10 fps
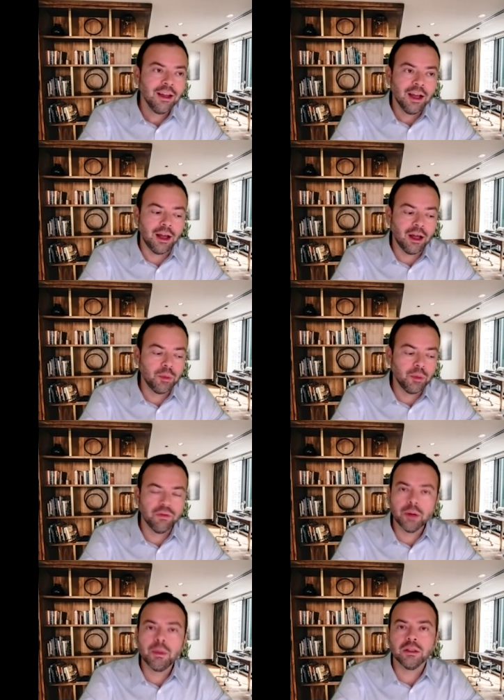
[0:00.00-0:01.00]
Um, but the
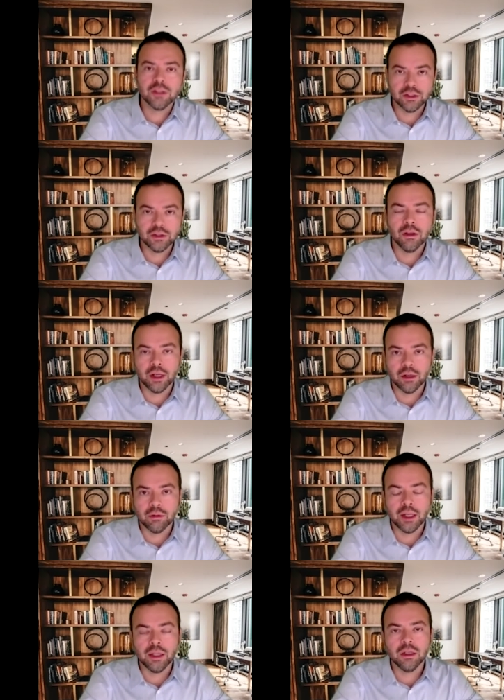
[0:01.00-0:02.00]
fundamentals are still there,
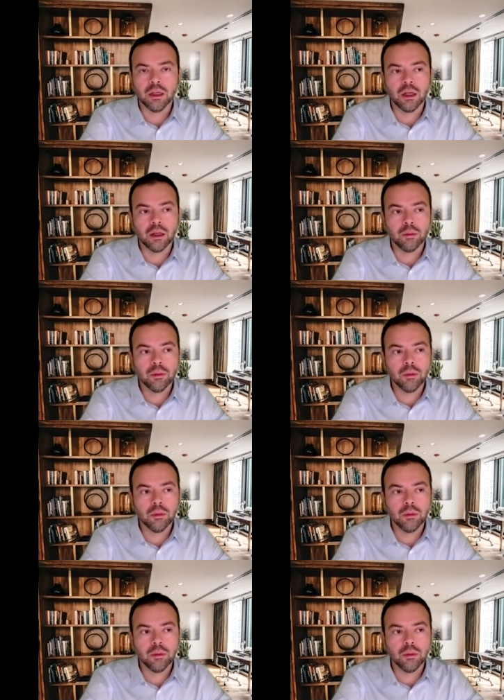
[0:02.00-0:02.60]
right? Um,